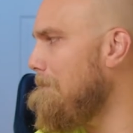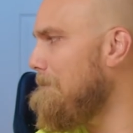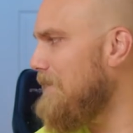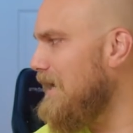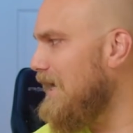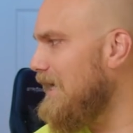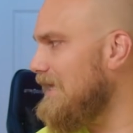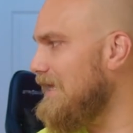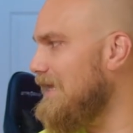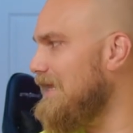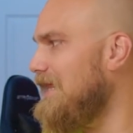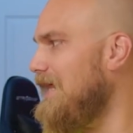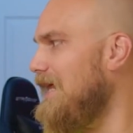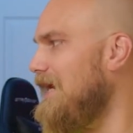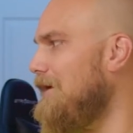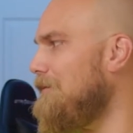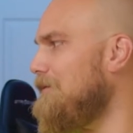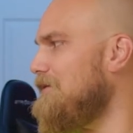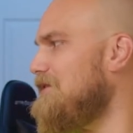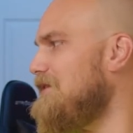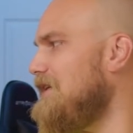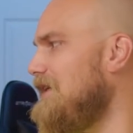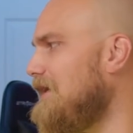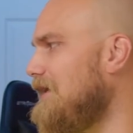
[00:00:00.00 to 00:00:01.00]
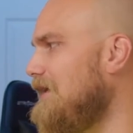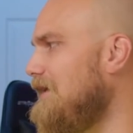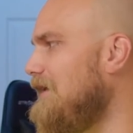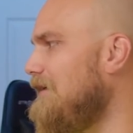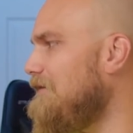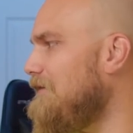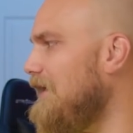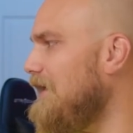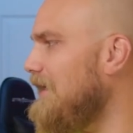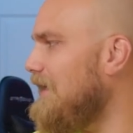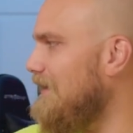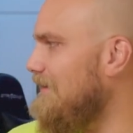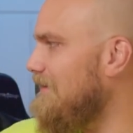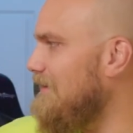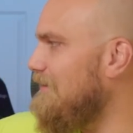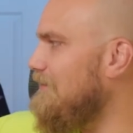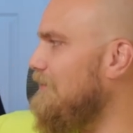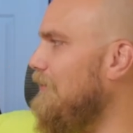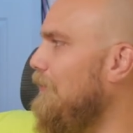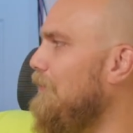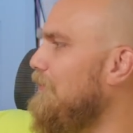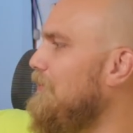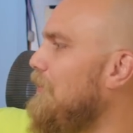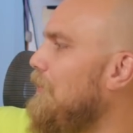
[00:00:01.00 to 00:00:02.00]
But then I was thinking, if I get
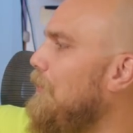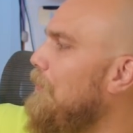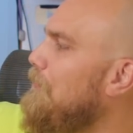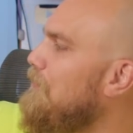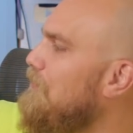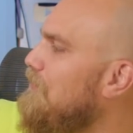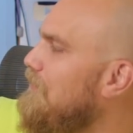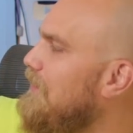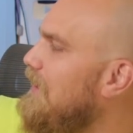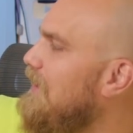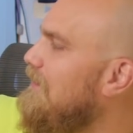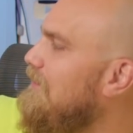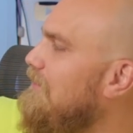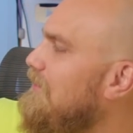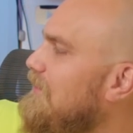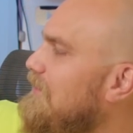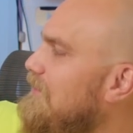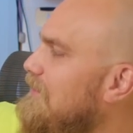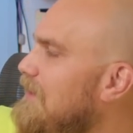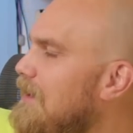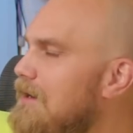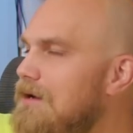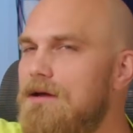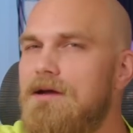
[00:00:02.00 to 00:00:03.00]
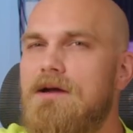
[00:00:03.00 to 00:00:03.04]
this old Holmes fan to just